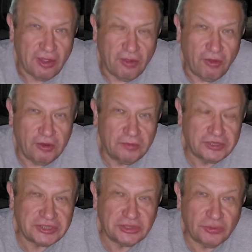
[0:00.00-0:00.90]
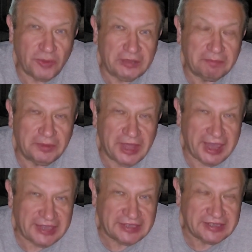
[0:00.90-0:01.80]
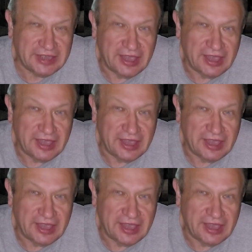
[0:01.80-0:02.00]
almost in one place,